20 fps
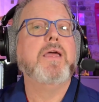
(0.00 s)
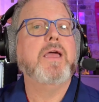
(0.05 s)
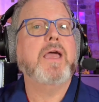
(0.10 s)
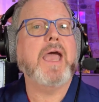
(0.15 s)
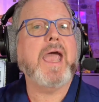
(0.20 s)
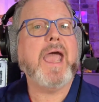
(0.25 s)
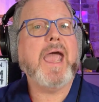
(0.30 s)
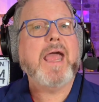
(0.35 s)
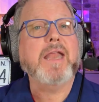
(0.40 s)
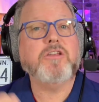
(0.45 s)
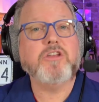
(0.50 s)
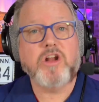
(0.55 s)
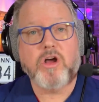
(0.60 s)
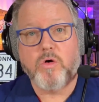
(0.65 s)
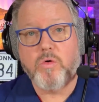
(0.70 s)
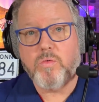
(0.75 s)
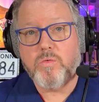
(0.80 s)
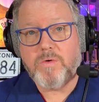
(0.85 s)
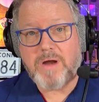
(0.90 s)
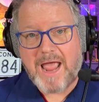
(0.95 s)
and you
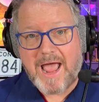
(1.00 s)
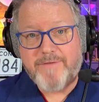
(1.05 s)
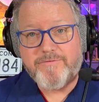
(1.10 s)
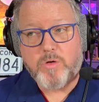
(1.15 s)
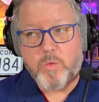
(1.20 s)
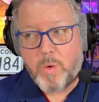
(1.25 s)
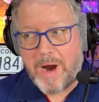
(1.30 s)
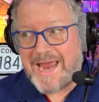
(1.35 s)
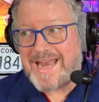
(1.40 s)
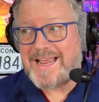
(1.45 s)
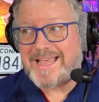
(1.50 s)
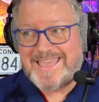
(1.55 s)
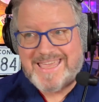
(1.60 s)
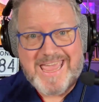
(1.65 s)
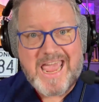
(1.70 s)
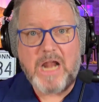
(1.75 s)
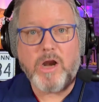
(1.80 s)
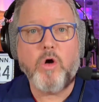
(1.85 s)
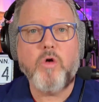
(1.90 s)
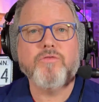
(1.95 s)
don't have a way to
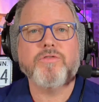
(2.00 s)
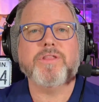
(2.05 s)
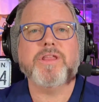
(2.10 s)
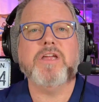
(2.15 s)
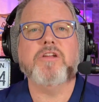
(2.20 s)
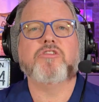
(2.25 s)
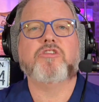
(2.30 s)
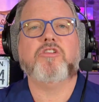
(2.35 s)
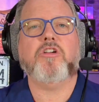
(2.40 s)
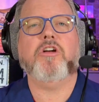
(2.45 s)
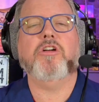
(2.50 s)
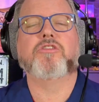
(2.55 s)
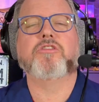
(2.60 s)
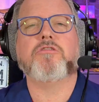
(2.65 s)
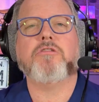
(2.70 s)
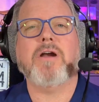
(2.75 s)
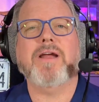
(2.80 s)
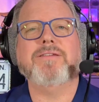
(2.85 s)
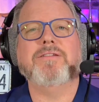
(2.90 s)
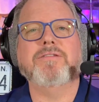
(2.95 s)
get over the insurance
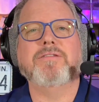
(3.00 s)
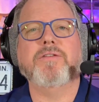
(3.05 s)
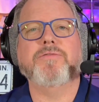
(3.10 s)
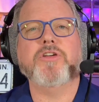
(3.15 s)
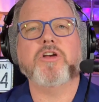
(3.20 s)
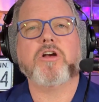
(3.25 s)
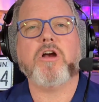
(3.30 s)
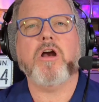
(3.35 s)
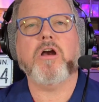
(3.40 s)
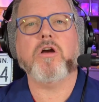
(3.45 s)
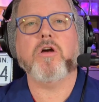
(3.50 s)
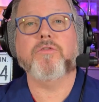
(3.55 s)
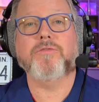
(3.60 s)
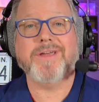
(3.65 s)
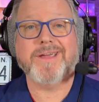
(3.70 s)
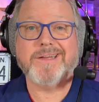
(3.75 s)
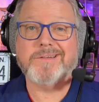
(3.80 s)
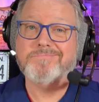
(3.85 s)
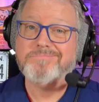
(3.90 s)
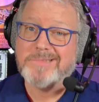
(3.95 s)
crisis of your cargo
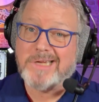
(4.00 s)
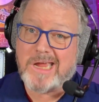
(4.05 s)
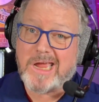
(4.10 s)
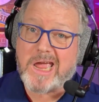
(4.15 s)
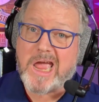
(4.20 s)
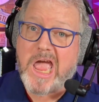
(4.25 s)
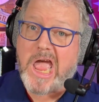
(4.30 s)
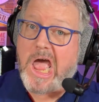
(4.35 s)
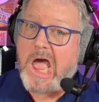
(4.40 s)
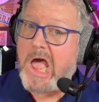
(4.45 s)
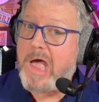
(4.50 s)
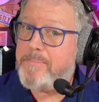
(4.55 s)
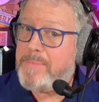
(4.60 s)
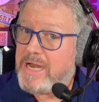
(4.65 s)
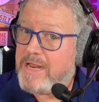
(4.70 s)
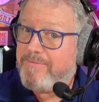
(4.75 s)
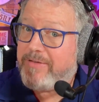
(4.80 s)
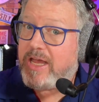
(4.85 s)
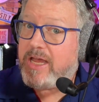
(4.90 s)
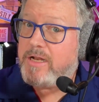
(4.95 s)
van,
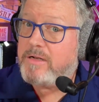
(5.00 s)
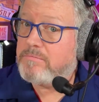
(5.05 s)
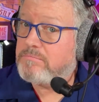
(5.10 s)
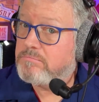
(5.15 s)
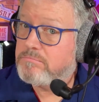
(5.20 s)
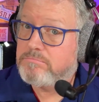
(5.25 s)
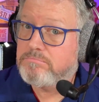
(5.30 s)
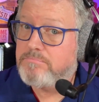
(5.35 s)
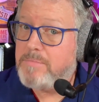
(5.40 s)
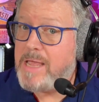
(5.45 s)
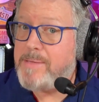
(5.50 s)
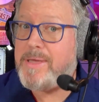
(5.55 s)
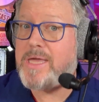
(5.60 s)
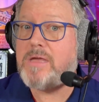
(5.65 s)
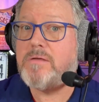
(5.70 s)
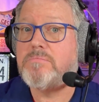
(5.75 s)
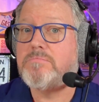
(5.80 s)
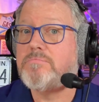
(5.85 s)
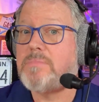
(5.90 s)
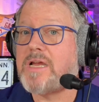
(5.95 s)
minivan
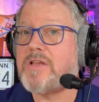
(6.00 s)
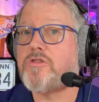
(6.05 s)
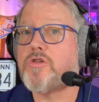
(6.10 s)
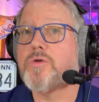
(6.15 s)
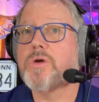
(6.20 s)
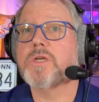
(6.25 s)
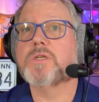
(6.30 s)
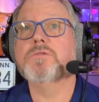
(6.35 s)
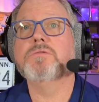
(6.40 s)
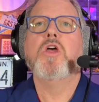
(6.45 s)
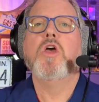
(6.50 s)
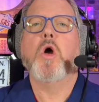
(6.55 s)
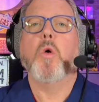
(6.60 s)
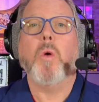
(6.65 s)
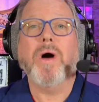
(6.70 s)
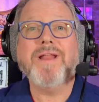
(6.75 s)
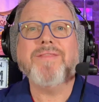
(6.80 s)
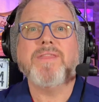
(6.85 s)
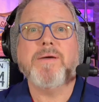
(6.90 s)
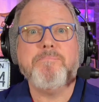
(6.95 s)
maybe might do it.
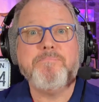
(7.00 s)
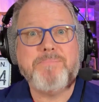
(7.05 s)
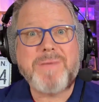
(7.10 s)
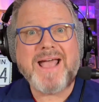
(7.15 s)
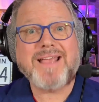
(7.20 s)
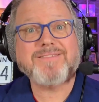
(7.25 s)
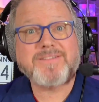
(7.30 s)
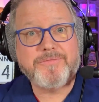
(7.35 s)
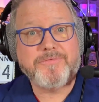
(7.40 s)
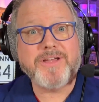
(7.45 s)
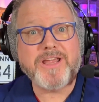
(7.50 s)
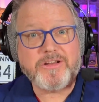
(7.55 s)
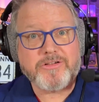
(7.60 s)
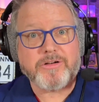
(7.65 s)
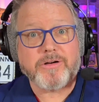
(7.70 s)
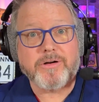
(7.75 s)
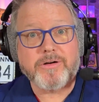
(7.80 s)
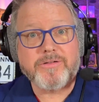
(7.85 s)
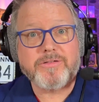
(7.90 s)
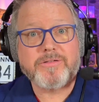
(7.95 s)
One of the best
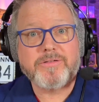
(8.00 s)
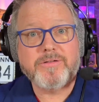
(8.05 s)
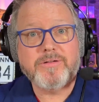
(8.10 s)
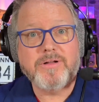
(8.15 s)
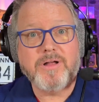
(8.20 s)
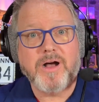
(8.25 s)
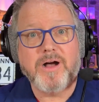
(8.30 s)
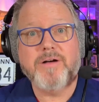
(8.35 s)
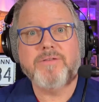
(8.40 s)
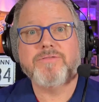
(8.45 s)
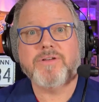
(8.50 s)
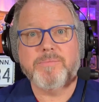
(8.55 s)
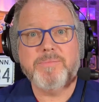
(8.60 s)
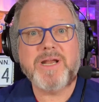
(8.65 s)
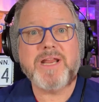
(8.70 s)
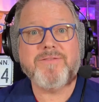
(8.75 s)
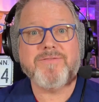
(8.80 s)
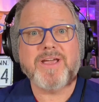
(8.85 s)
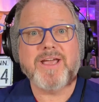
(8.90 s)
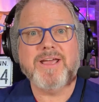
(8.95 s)
features of a
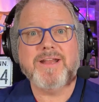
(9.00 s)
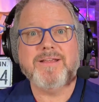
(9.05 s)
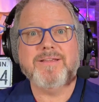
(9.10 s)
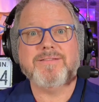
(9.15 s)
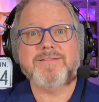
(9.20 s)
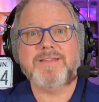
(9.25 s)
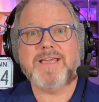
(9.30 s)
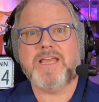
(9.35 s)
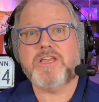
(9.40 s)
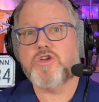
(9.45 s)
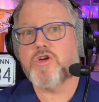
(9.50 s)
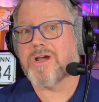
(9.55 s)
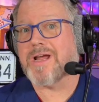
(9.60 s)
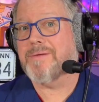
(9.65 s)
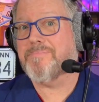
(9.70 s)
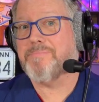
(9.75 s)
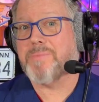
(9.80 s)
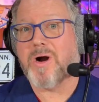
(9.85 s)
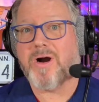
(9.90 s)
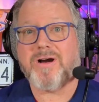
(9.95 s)
minivan is that you
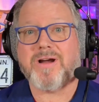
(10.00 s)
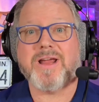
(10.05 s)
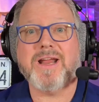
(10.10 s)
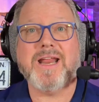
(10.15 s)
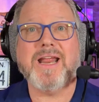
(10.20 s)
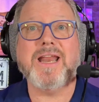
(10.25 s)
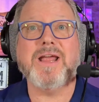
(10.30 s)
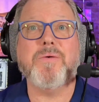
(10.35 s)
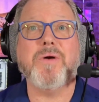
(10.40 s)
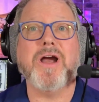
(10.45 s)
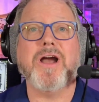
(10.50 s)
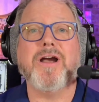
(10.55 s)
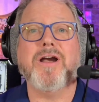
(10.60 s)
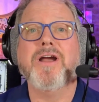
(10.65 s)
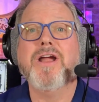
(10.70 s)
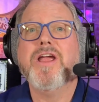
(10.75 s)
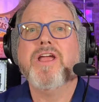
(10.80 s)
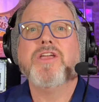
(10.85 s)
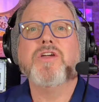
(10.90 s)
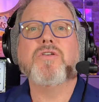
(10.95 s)
can park it anywhere.
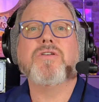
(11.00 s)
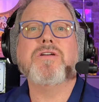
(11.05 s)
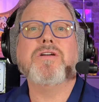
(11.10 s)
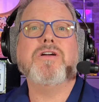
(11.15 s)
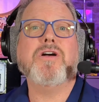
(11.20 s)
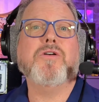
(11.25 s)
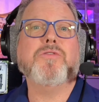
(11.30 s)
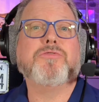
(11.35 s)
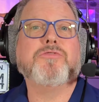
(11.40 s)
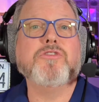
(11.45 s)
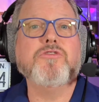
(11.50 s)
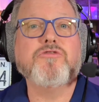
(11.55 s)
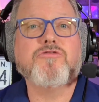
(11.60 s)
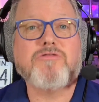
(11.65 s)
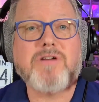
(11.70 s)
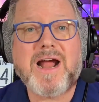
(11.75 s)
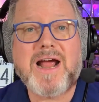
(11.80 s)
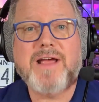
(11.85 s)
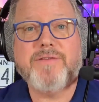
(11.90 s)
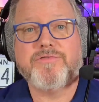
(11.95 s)
You can go through
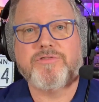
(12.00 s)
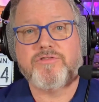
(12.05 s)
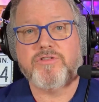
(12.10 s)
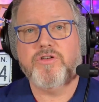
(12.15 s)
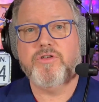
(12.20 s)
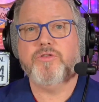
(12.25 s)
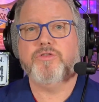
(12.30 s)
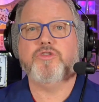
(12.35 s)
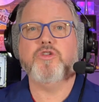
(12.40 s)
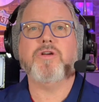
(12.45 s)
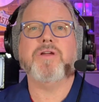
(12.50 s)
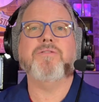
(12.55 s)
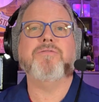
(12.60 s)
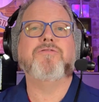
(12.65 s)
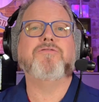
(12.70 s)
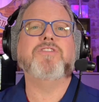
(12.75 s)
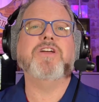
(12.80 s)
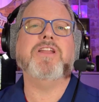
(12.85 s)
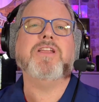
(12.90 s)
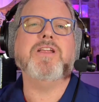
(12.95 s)
drive-thrus. You can
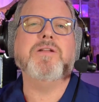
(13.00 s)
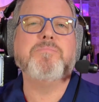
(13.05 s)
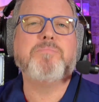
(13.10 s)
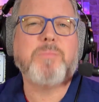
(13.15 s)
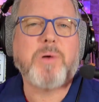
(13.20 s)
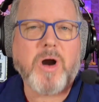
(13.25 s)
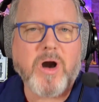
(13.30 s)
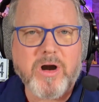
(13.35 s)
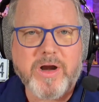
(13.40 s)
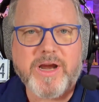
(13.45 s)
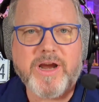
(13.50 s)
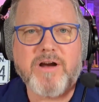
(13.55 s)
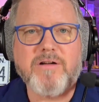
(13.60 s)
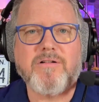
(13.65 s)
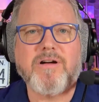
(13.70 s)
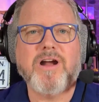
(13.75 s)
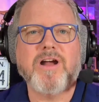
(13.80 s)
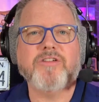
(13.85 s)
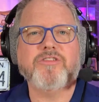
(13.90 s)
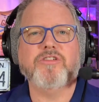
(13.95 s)
fit in parking
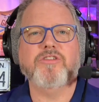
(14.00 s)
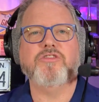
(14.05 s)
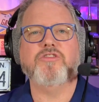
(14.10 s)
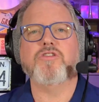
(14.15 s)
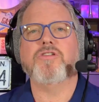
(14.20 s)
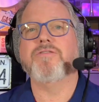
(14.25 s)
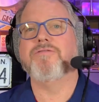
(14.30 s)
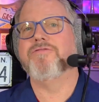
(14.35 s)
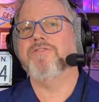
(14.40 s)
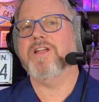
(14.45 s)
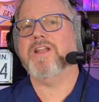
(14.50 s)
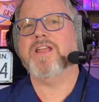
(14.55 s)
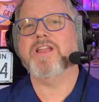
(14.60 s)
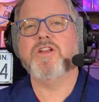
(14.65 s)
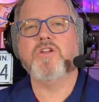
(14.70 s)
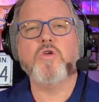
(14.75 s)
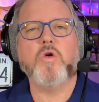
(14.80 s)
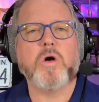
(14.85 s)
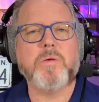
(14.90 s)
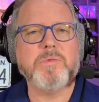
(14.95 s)
garages. You can fit
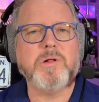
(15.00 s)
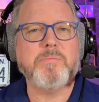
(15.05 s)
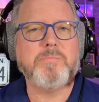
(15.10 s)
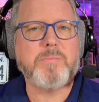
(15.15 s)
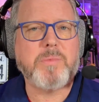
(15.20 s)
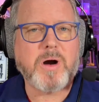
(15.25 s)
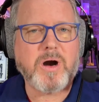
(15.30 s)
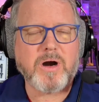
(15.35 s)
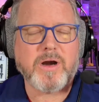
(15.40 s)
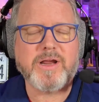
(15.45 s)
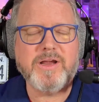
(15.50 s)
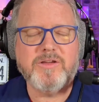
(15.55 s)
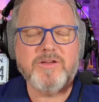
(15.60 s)
in normal parking